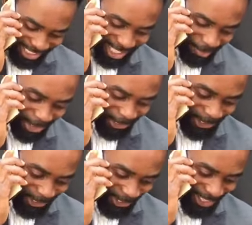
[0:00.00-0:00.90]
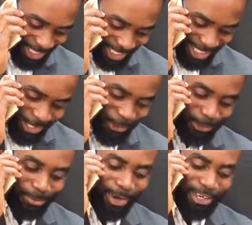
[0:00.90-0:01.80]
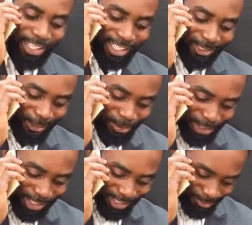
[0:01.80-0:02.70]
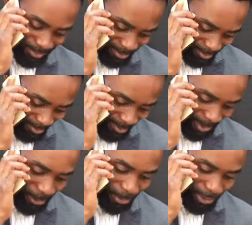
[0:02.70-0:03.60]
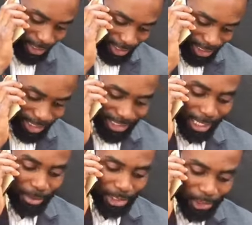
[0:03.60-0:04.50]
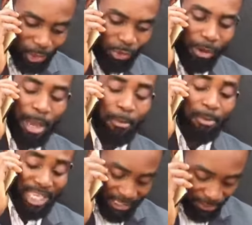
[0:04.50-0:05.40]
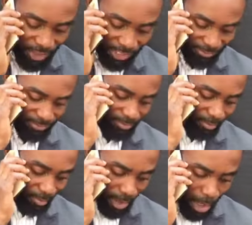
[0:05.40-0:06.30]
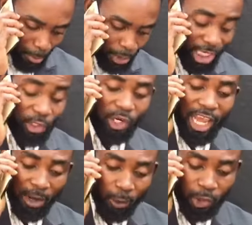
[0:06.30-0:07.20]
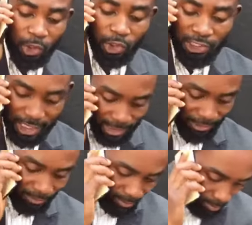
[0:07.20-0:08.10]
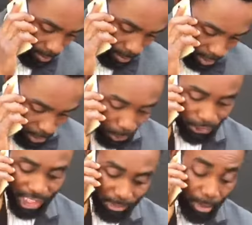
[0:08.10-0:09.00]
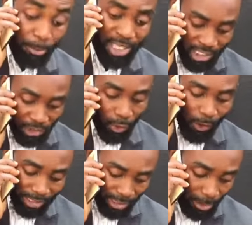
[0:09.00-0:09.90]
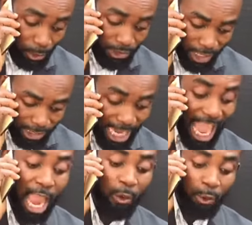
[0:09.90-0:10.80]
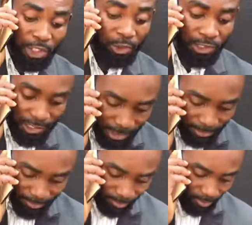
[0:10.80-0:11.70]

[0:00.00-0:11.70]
Sabinus. Good morning, good morning, good morning. Sabinus, you know you are my best friend, but I don't like what you just said. You sent me a message on WhatsApp, you said, I wish you the same.